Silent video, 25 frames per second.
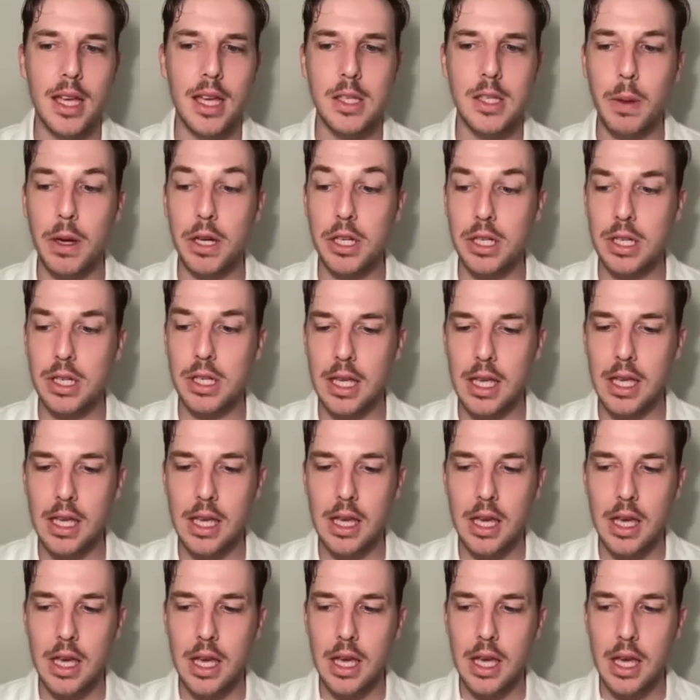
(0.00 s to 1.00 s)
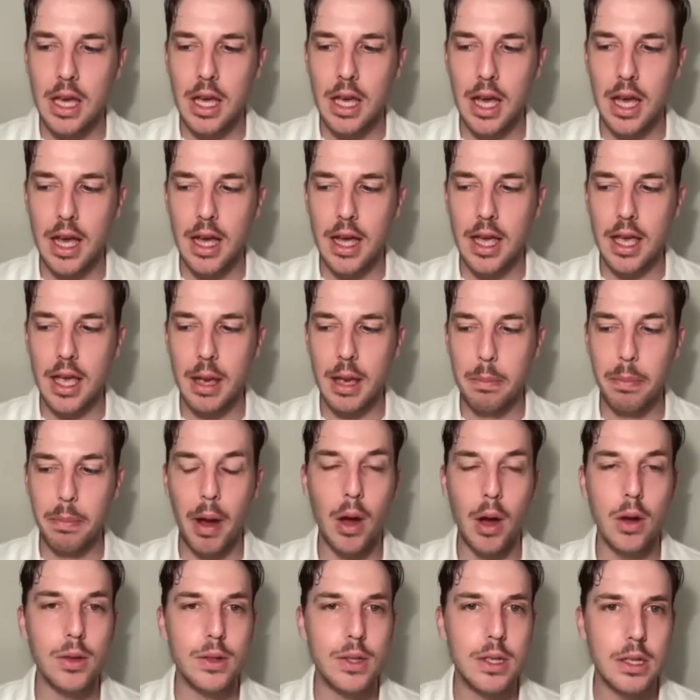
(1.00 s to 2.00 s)
especially
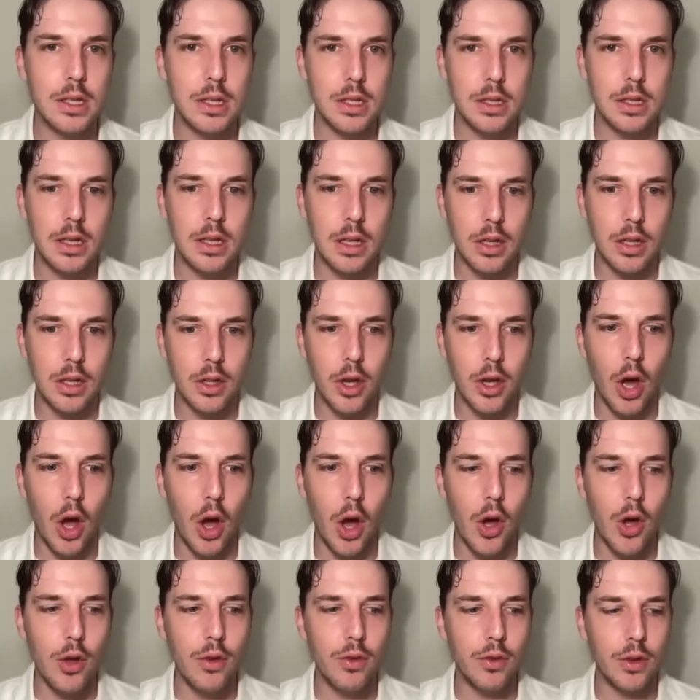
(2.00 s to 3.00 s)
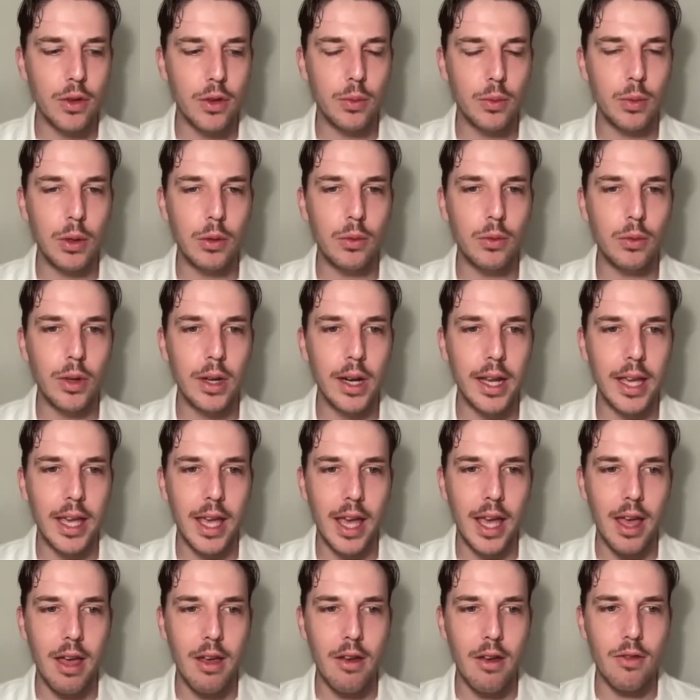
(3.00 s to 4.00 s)
post-COVID. We really
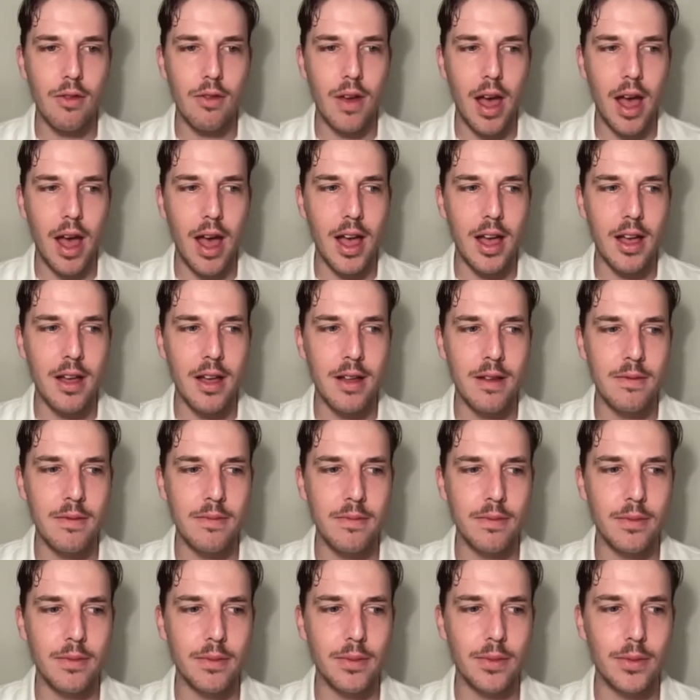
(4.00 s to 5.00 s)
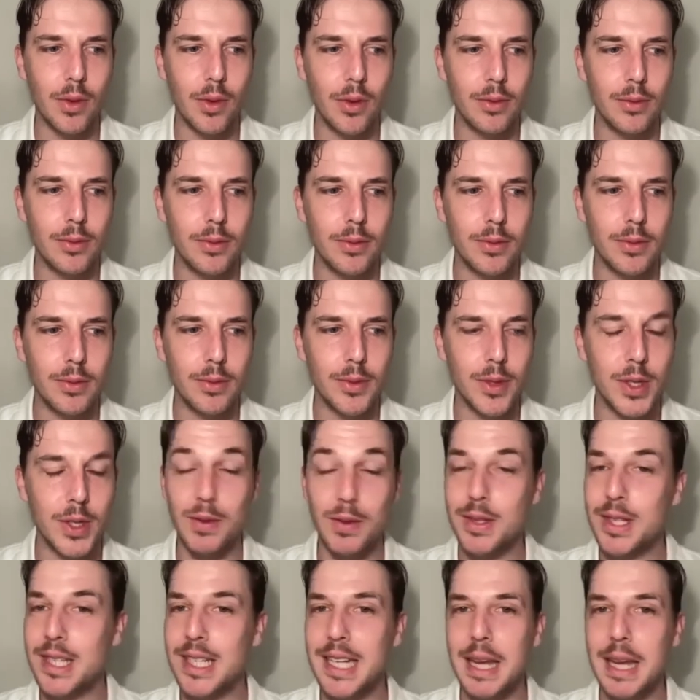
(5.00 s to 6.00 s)
have sort
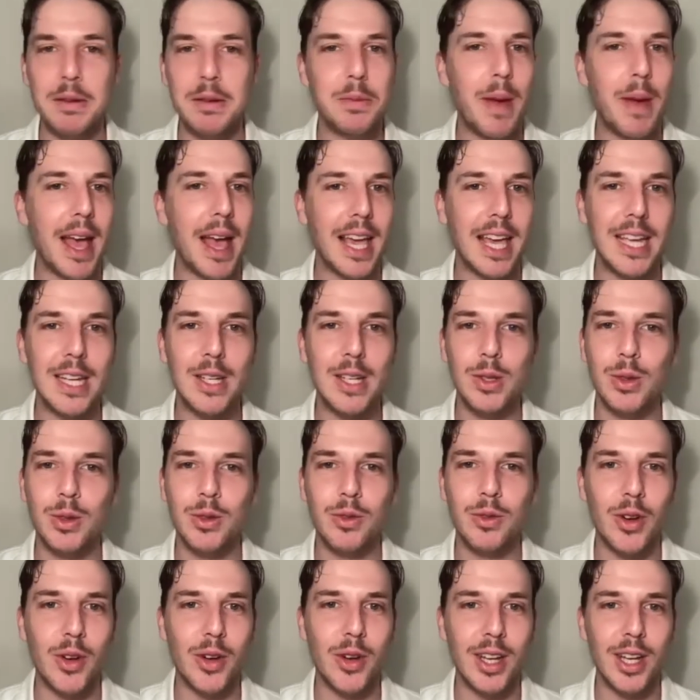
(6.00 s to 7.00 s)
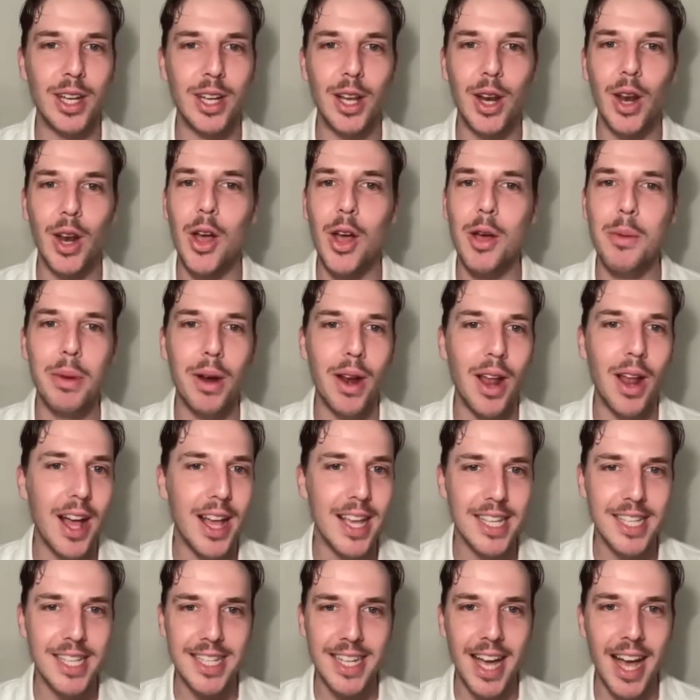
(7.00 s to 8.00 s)
of stepped back into a very
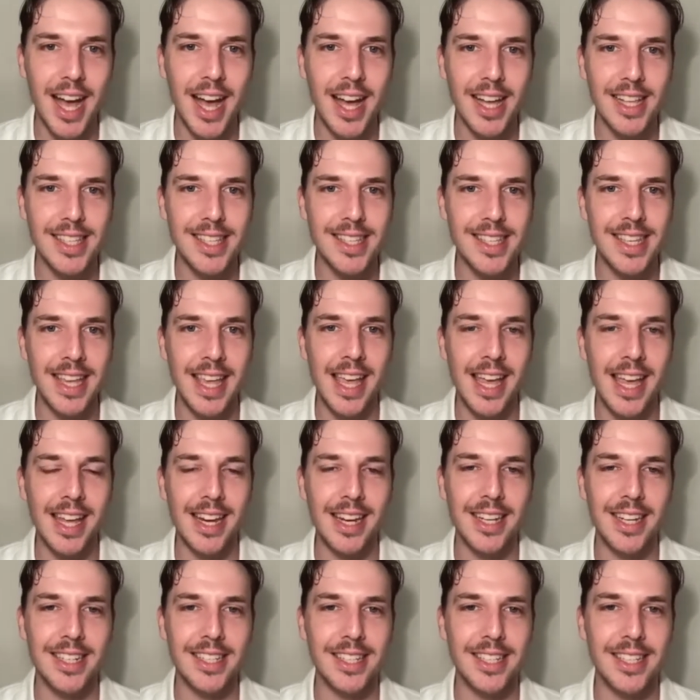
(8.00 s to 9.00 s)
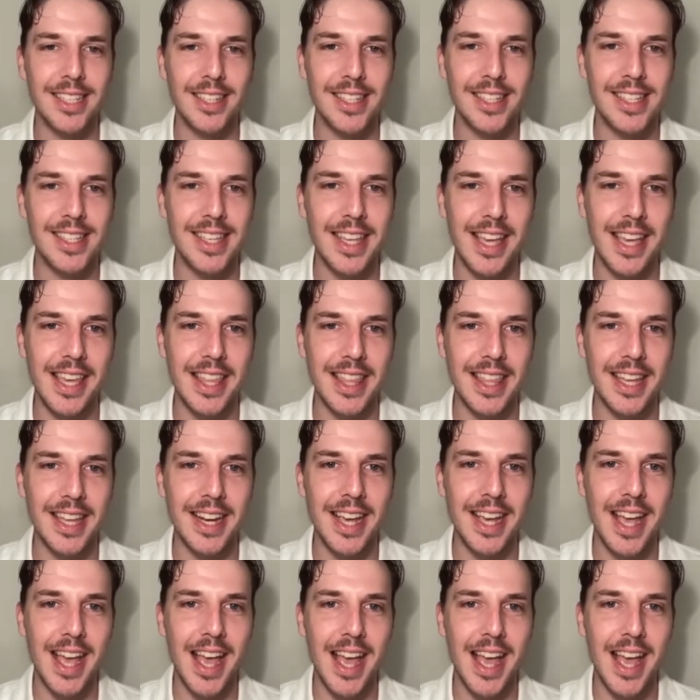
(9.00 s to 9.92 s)
globalized art scene, and you see that